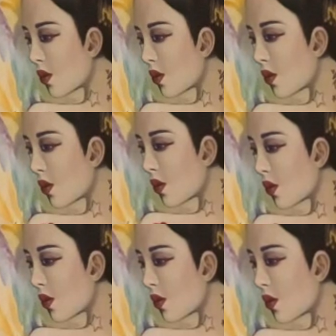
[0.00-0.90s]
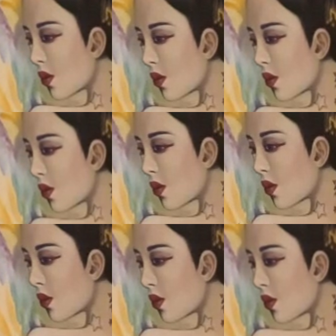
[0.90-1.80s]

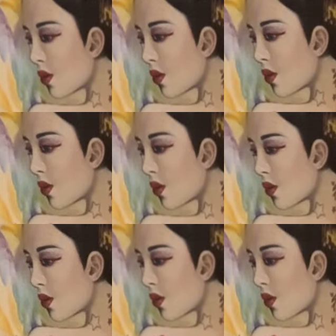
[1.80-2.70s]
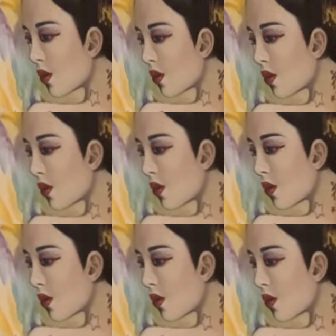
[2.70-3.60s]

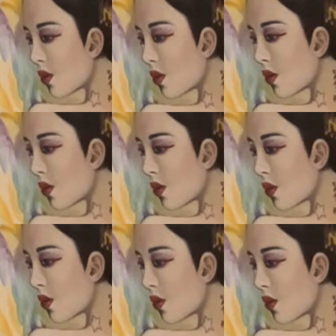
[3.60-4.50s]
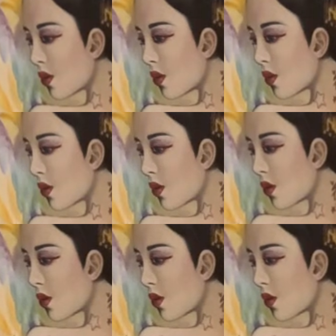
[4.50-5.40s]

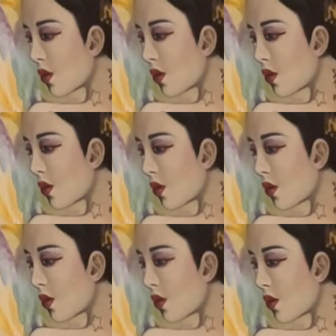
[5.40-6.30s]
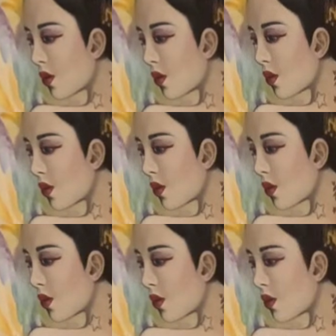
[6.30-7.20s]

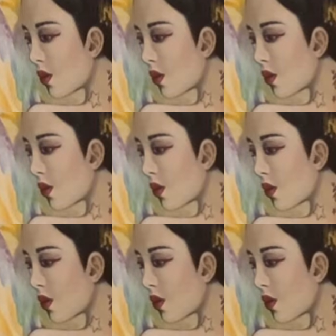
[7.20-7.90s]
The person shown says nothing.